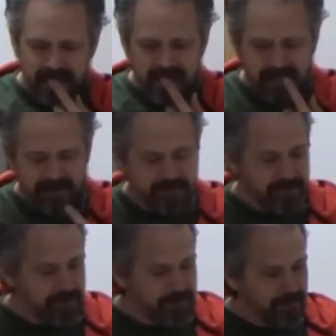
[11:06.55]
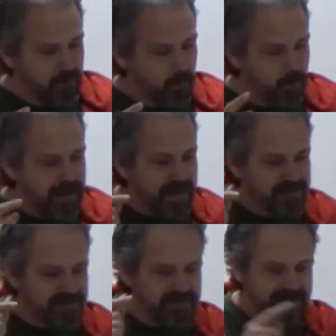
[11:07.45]
Uh, we
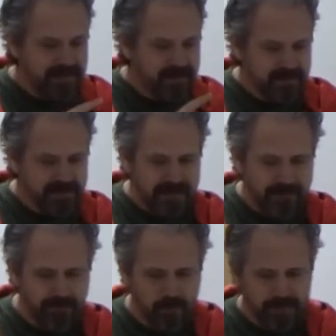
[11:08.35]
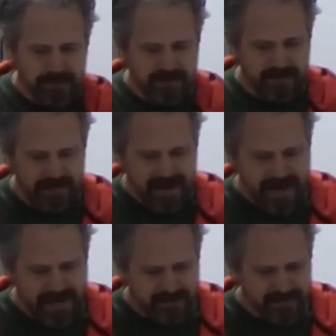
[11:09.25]
actually see this same force in
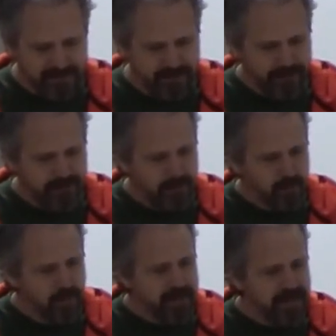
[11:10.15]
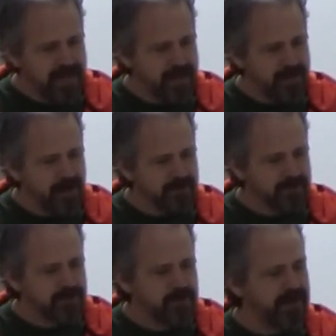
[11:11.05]
Acts when they came out
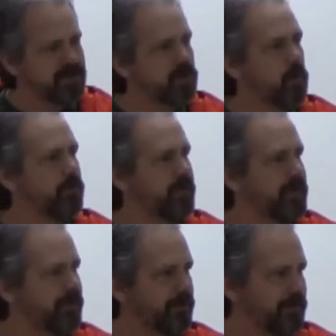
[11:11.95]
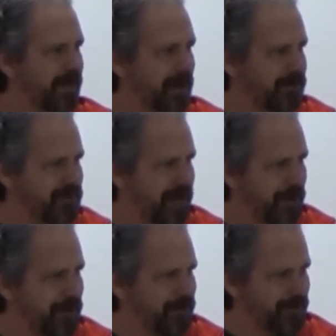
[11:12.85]
to escort Peter out of
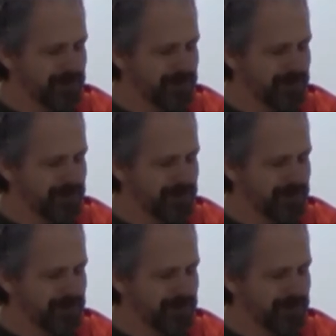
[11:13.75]
town.